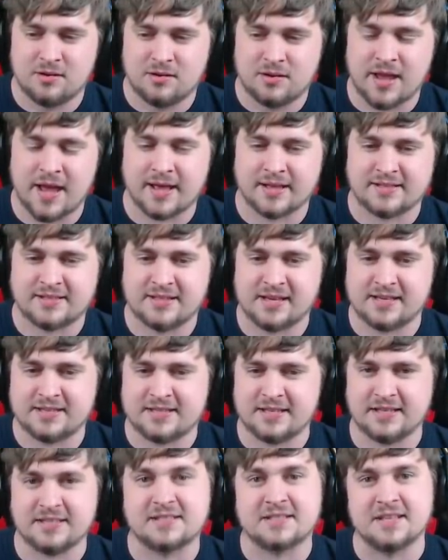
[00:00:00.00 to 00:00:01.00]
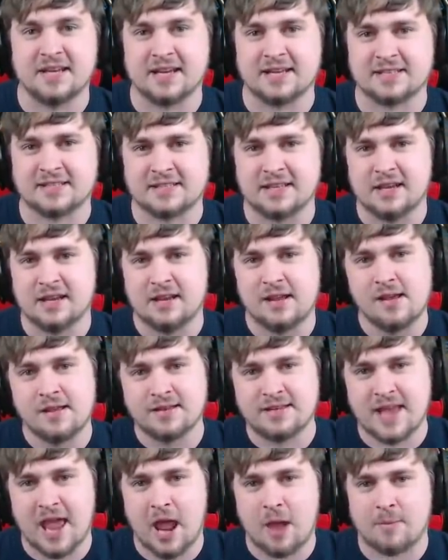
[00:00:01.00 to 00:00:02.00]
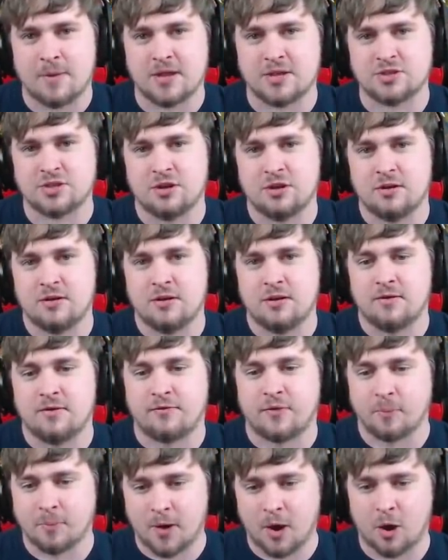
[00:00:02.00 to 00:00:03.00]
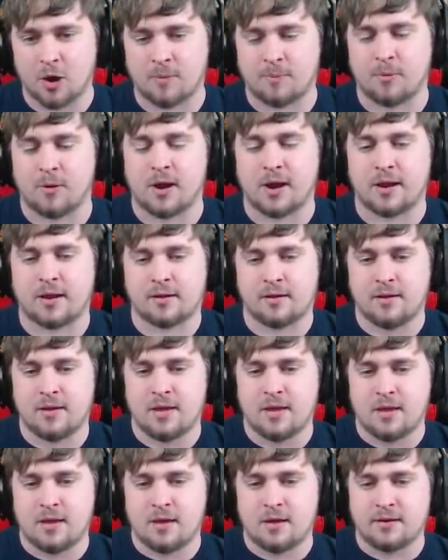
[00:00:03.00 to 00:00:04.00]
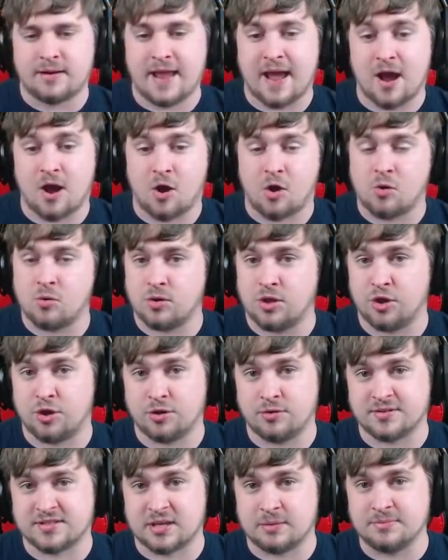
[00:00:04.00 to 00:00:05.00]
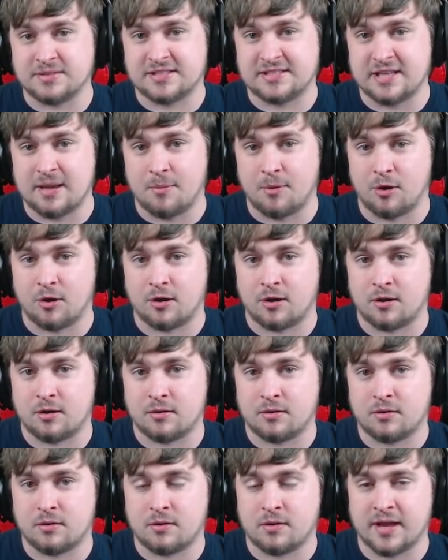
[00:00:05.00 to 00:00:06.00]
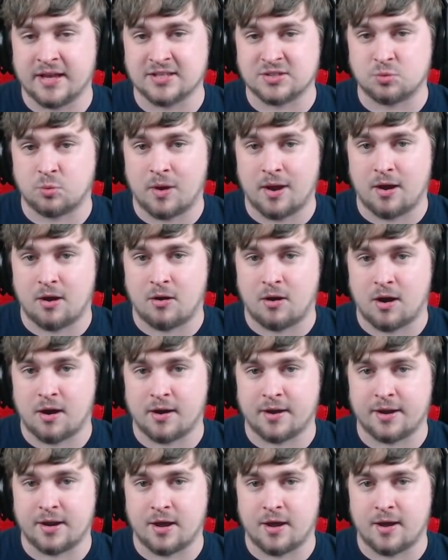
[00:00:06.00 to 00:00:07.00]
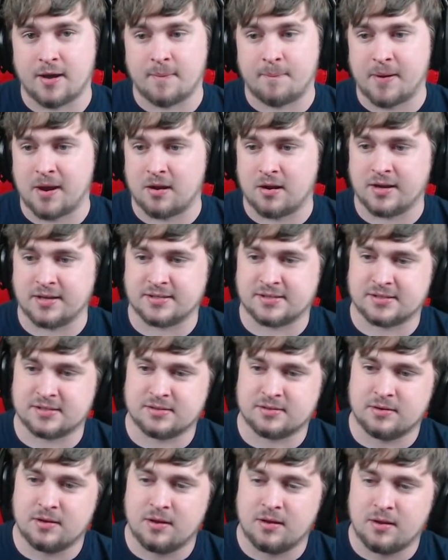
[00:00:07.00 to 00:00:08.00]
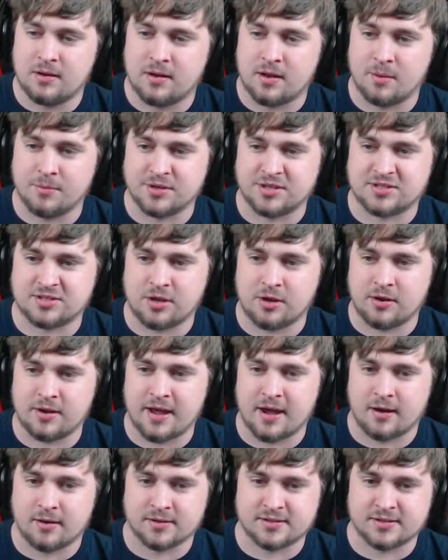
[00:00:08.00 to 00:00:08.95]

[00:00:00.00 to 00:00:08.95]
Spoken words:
Yeah, 66 damage from guard break. Now, you can do something similar as well on parries. I'm going to show you now.